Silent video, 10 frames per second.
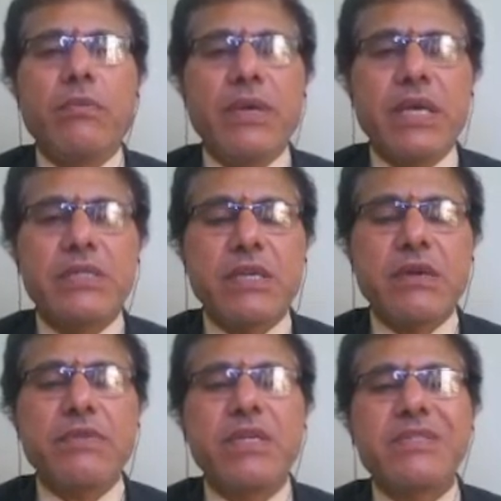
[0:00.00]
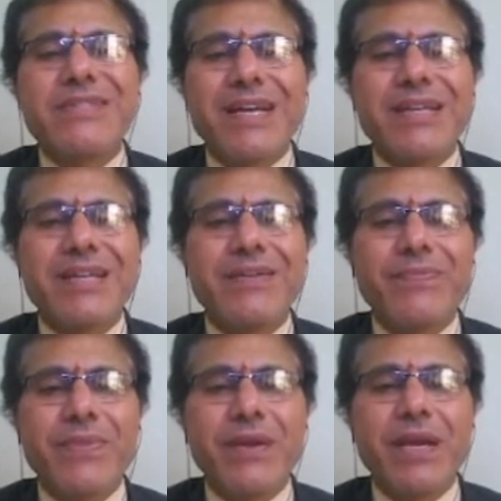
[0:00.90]
because that of the strut,
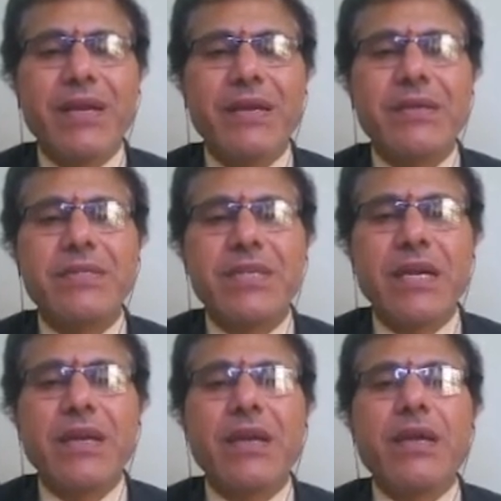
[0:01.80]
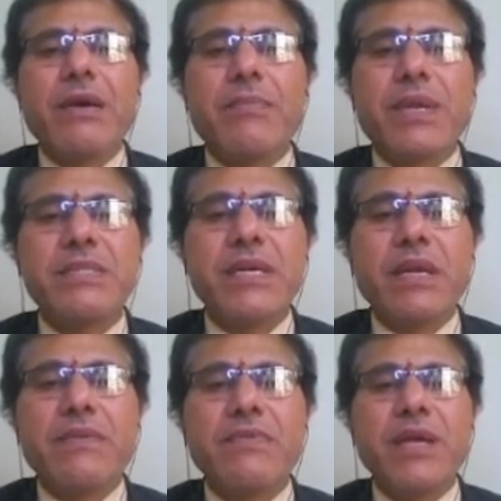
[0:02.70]
right? Strut plus
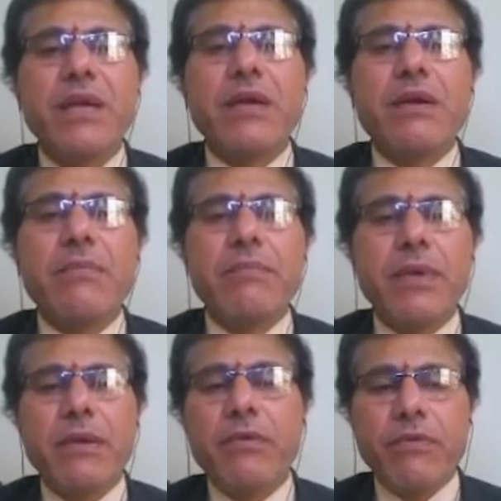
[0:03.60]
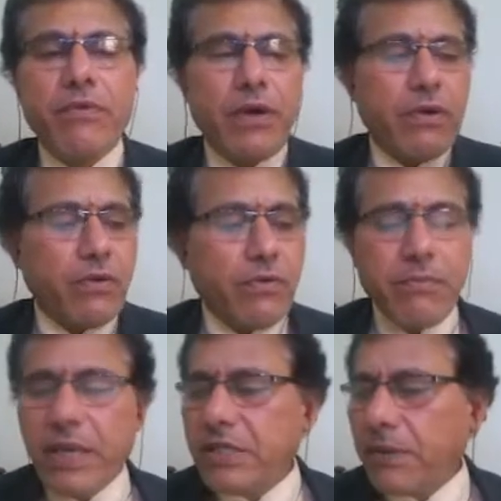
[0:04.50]
that of the
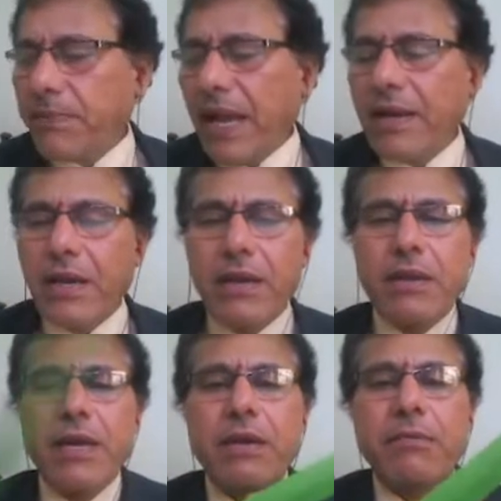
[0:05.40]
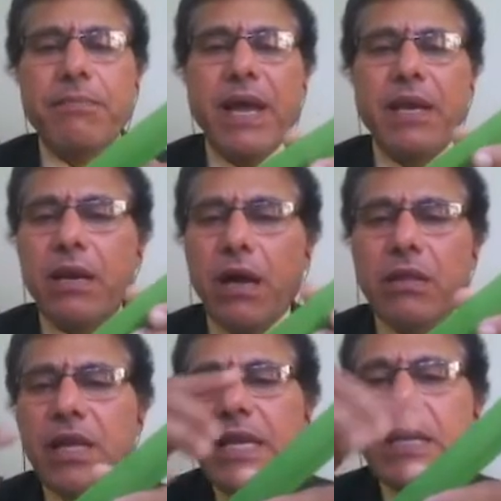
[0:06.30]
major panel, right? Panel
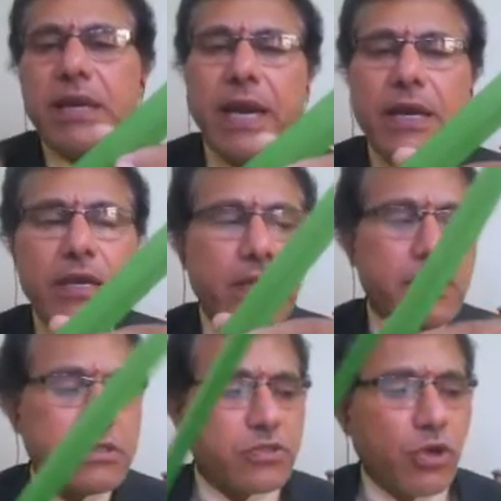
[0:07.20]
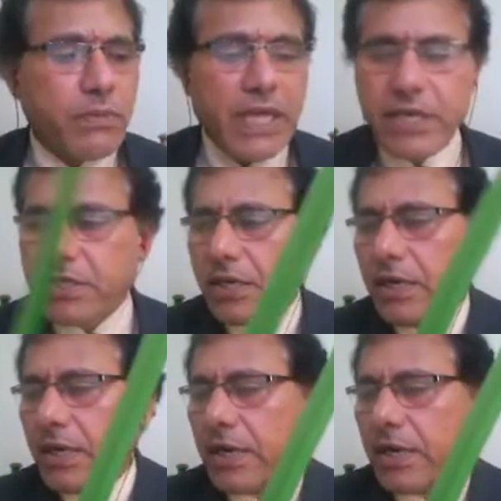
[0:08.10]
on the inclined slope direction.